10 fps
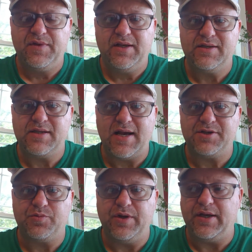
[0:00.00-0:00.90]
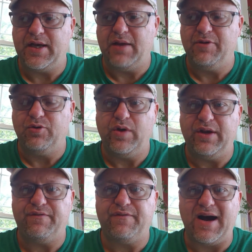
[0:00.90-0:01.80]
His last week came in week
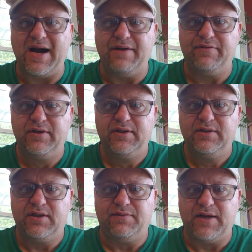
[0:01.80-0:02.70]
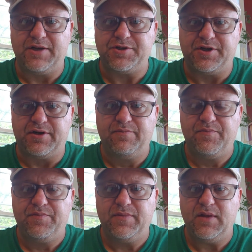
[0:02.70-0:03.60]
5 of last year.